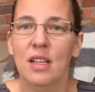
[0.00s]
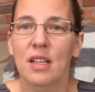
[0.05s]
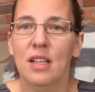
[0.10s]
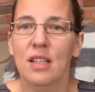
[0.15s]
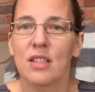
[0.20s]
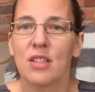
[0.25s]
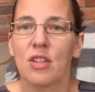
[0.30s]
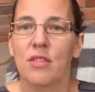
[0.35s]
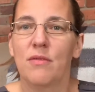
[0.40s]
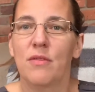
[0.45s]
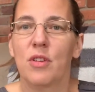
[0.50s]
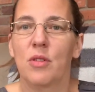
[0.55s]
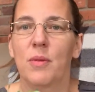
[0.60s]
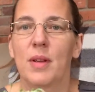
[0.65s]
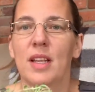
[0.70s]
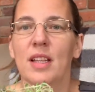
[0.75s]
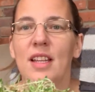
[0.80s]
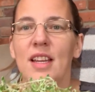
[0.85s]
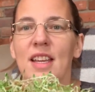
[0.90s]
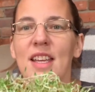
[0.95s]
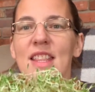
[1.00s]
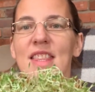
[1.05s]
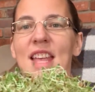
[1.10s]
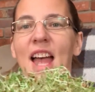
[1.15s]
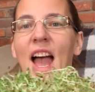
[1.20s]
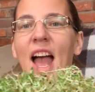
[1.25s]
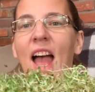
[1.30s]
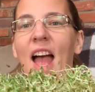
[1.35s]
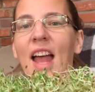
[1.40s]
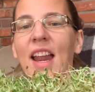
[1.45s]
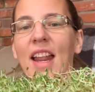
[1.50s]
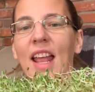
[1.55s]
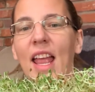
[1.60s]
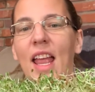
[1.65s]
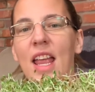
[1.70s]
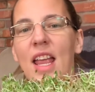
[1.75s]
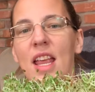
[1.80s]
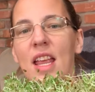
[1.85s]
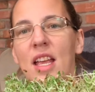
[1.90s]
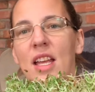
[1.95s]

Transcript: It's good for a week. Look at that, hey?